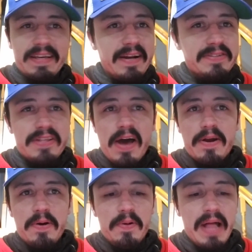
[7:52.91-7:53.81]
There's not
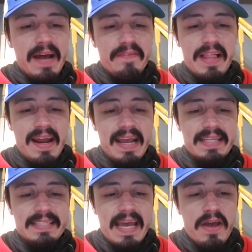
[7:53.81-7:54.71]
a whole heck of a lot I can
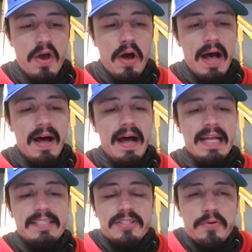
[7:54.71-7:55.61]
say.
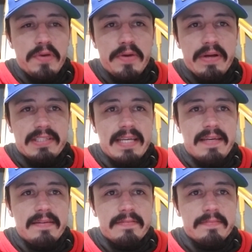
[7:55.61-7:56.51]
It's Duke UNC.